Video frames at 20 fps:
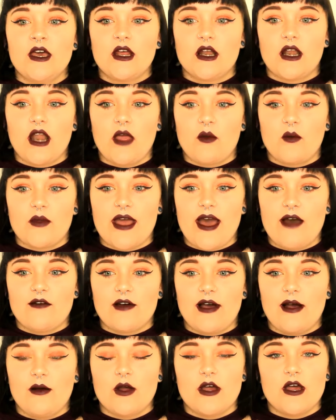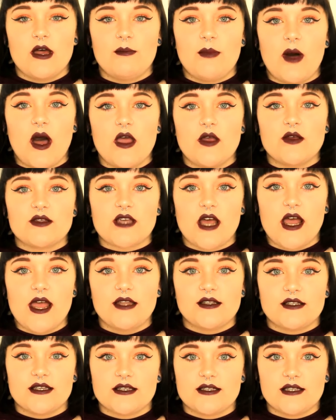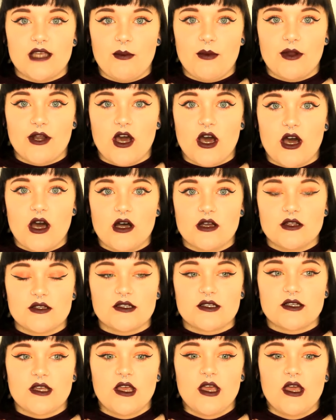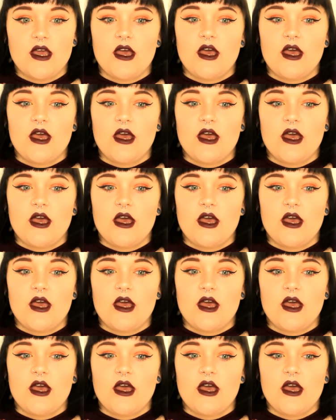like we have our biosciences seminars,